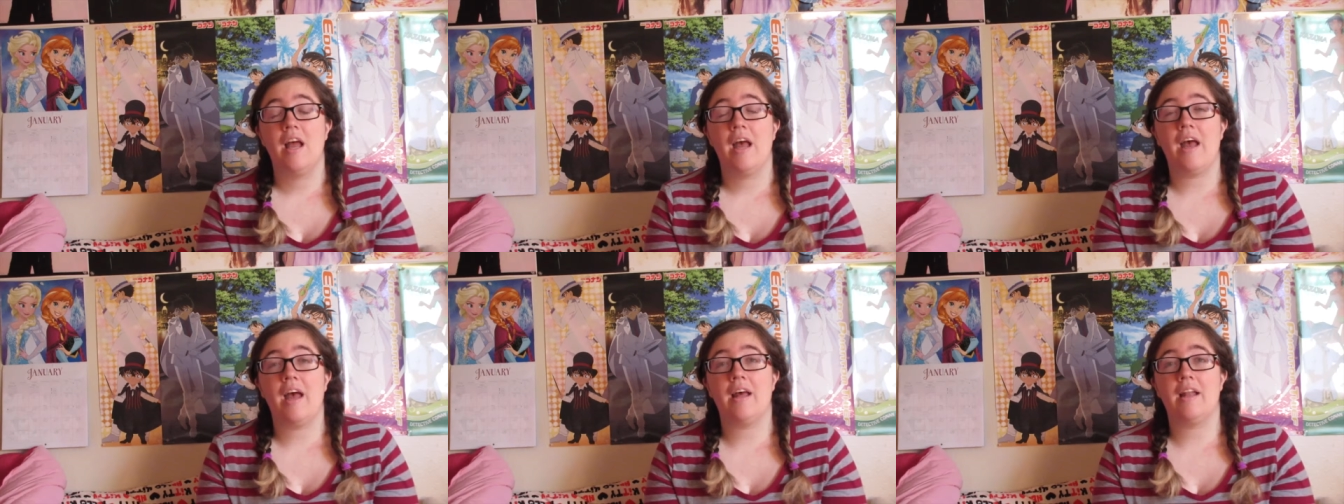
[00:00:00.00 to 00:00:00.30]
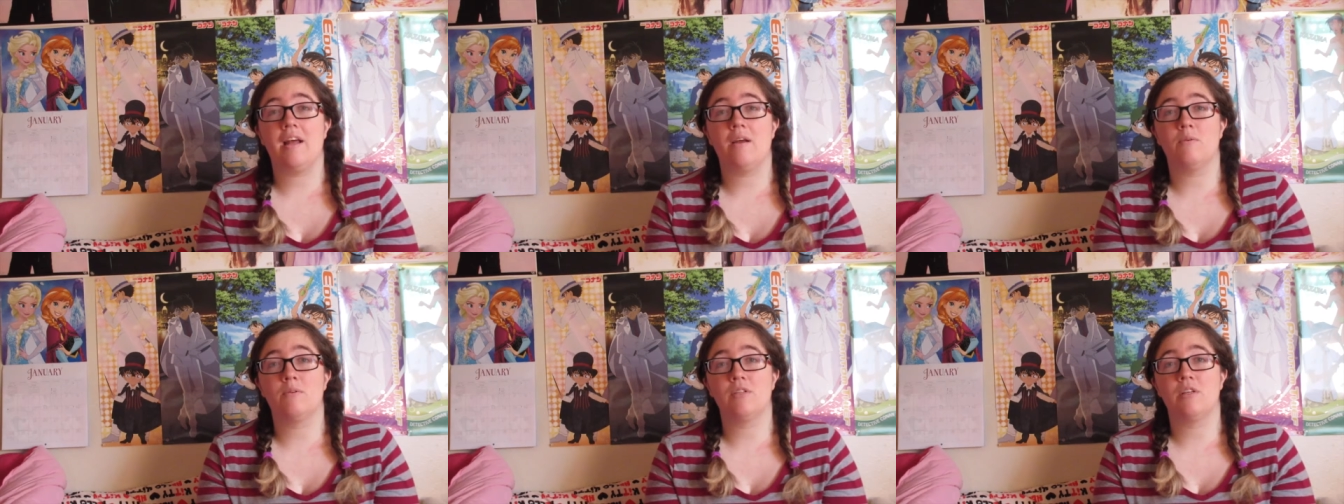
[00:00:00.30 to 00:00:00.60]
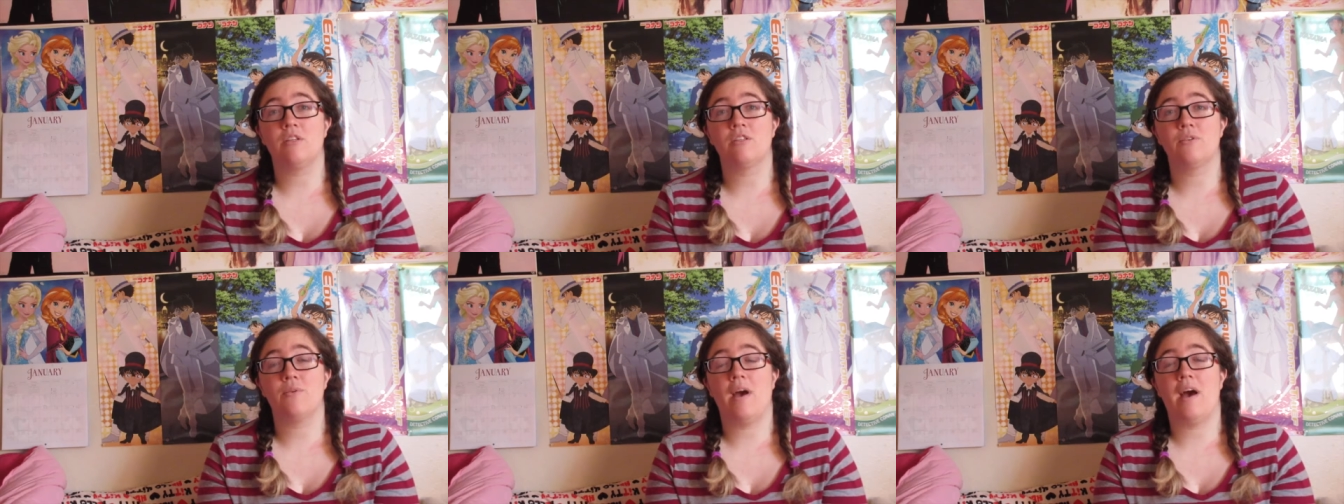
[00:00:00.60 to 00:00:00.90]
And I was
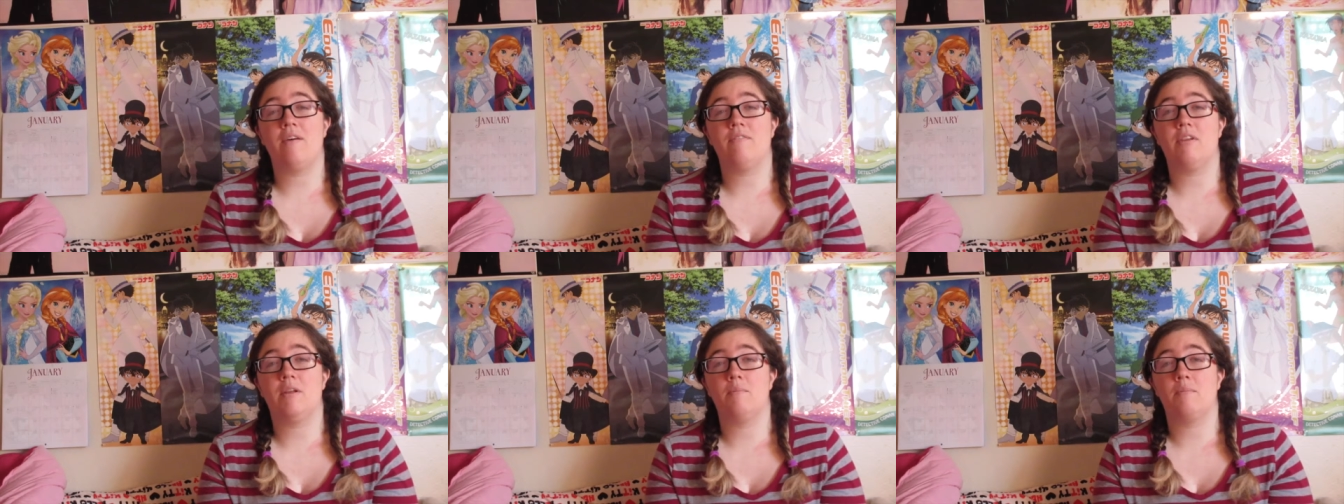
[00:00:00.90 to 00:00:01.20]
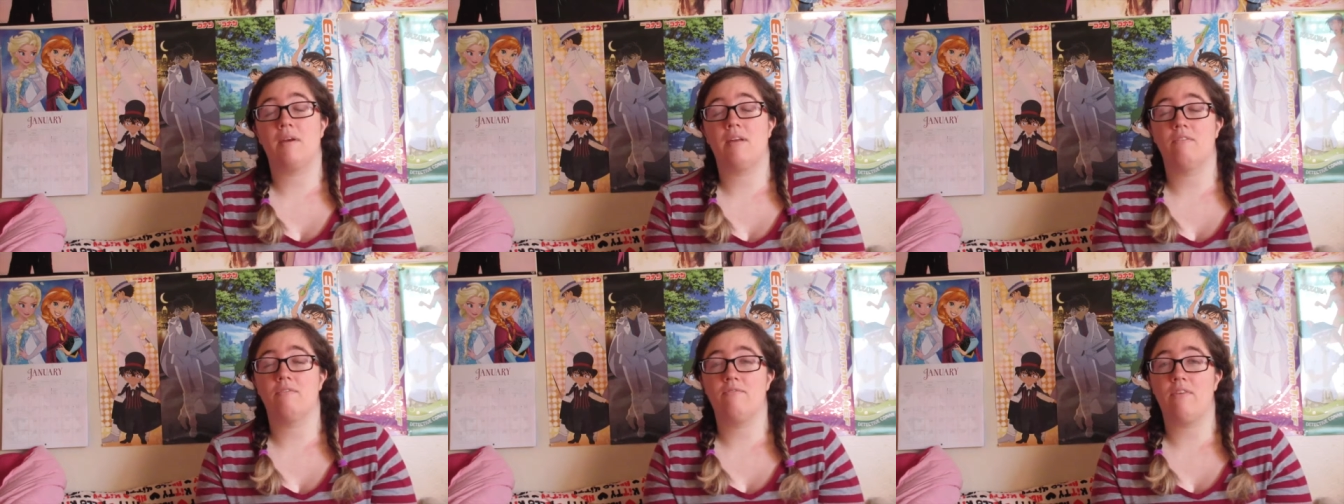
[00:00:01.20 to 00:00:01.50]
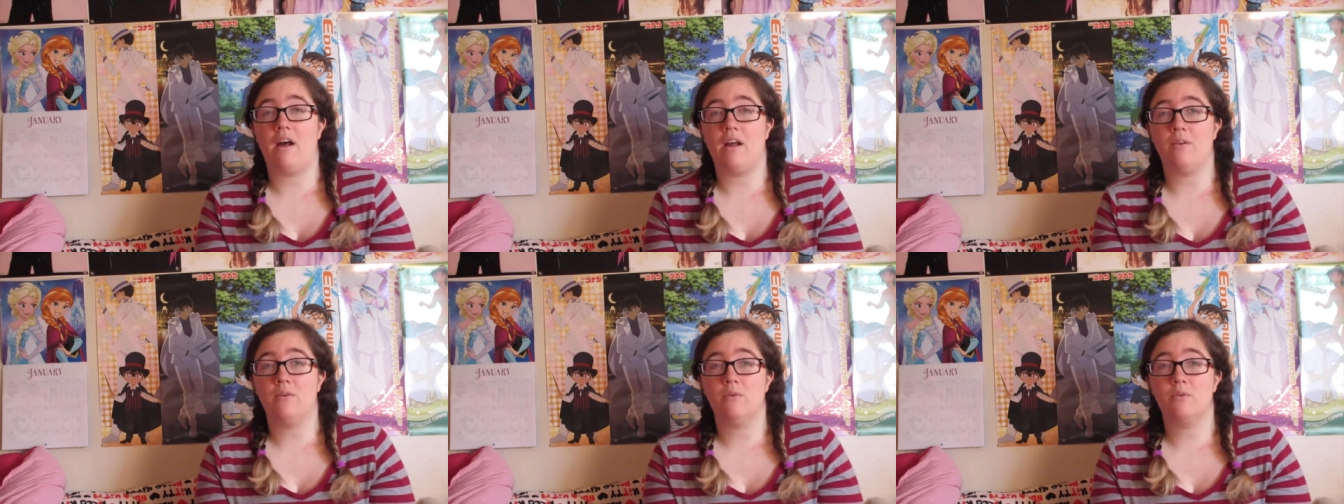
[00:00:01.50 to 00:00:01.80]
also having my
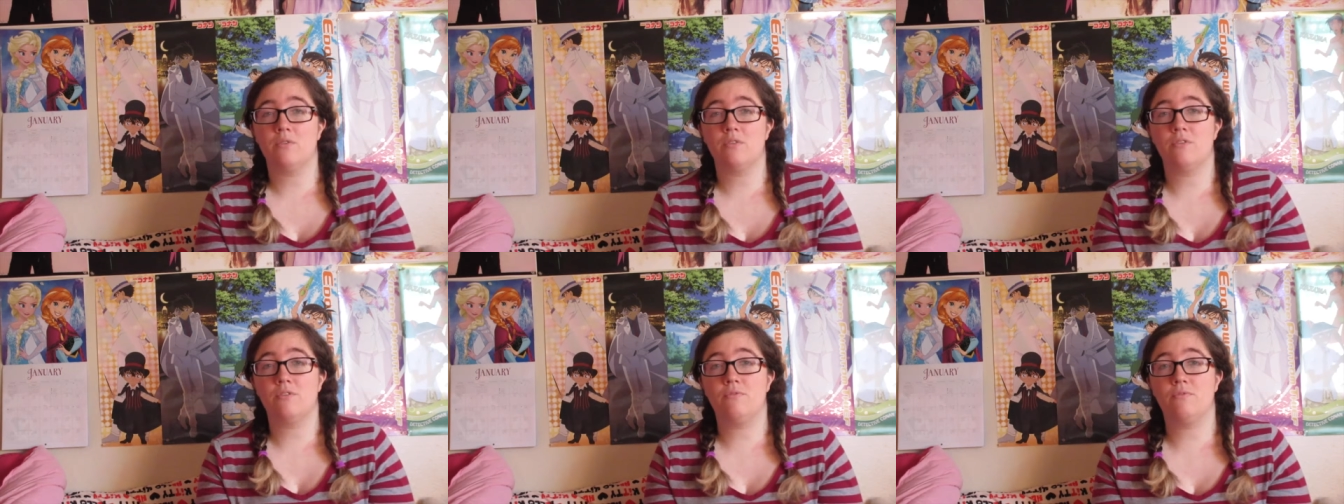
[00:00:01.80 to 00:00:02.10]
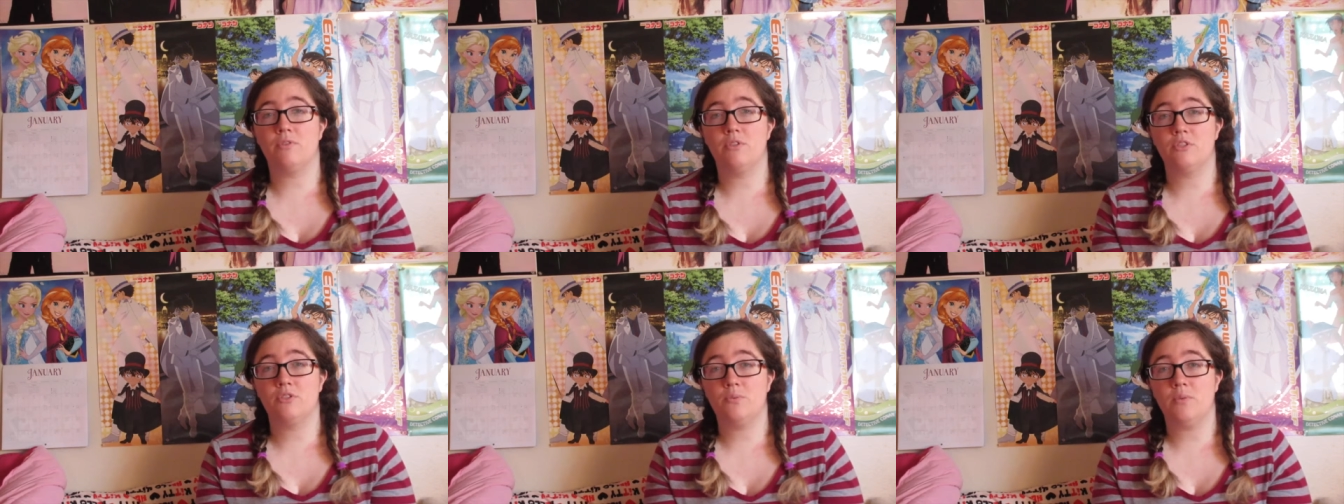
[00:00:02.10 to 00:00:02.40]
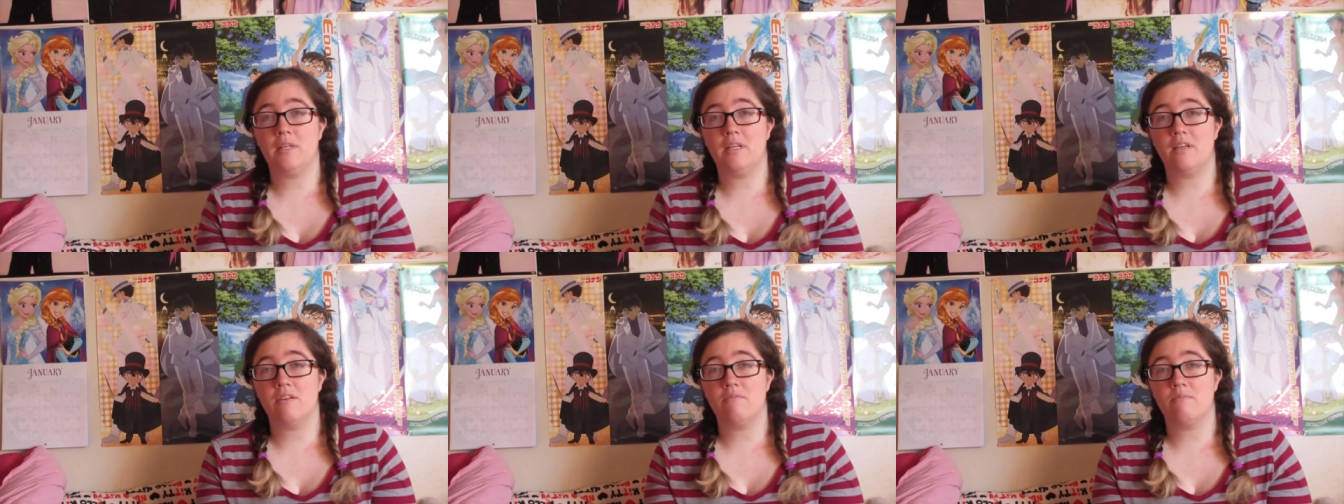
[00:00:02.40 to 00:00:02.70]
finals the first
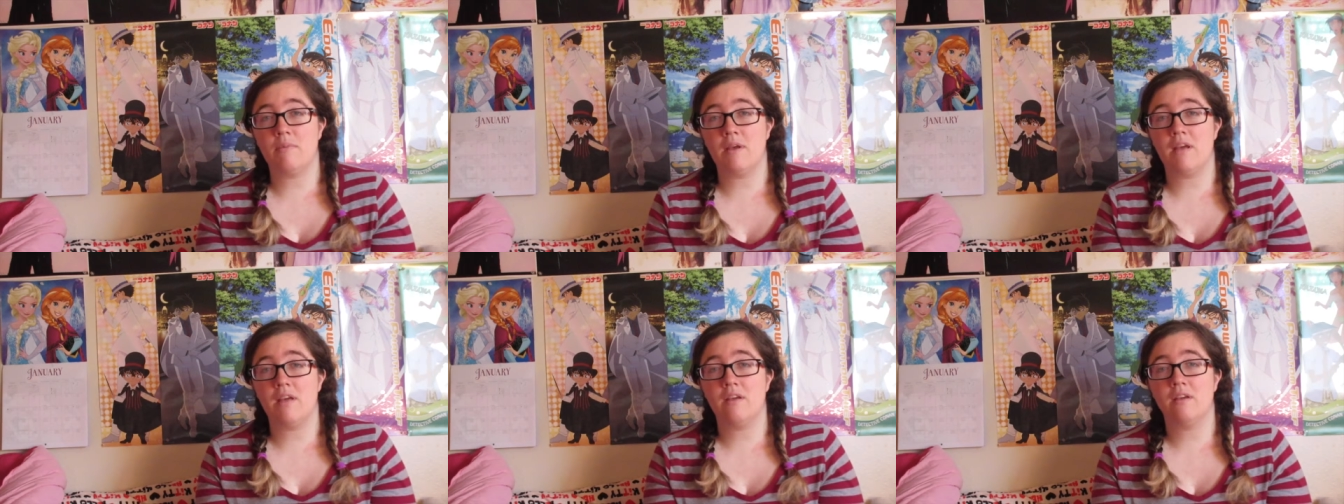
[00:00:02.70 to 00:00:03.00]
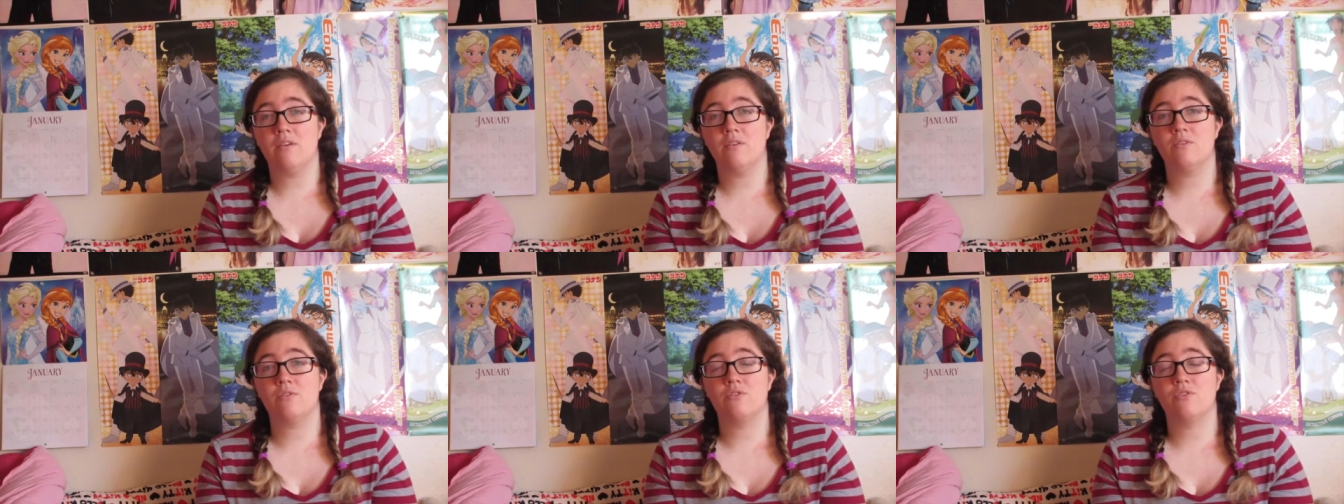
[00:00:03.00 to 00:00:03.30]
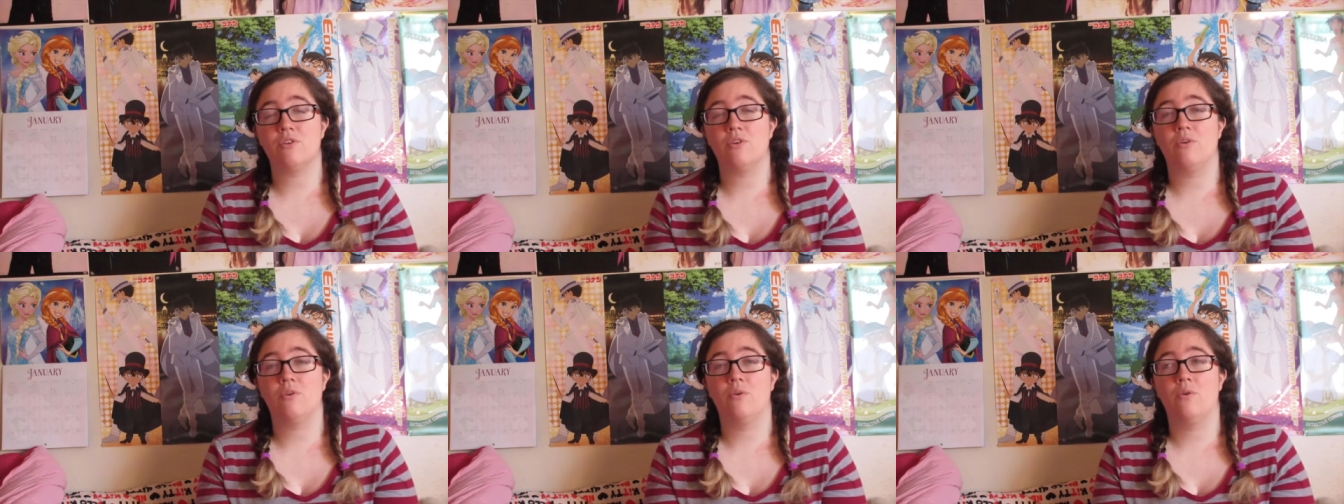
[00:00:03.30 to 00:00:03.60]
week of May.
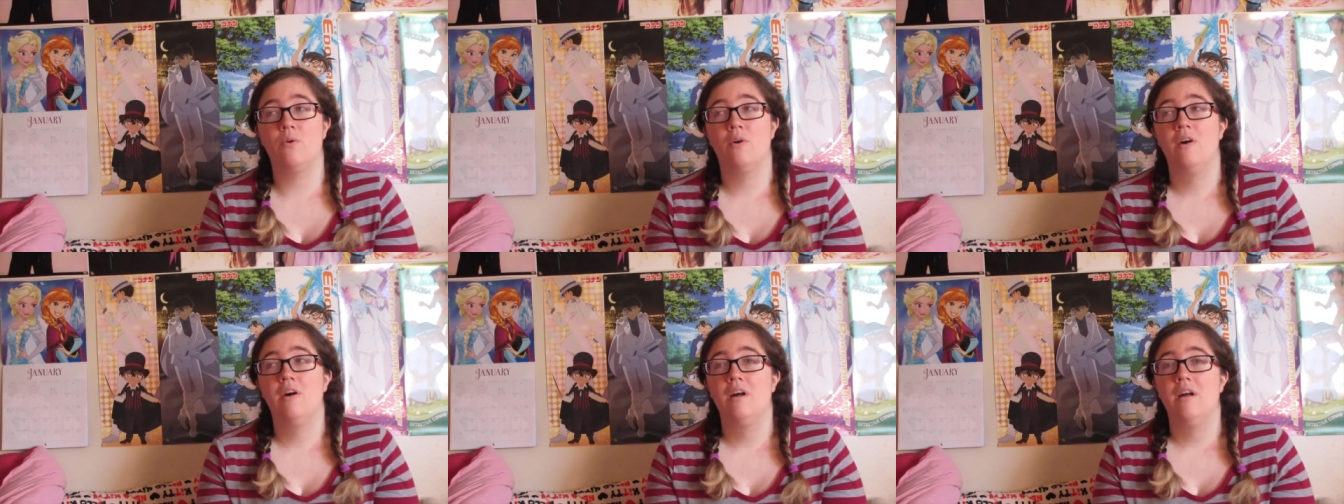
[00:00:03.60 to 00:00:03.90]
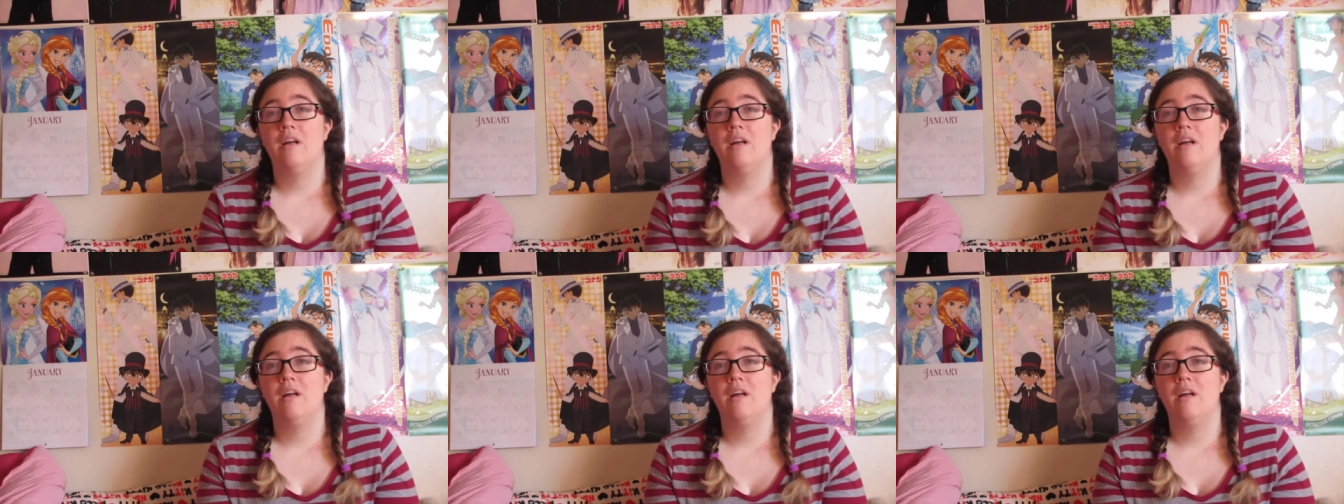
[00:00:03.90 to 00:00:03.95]
So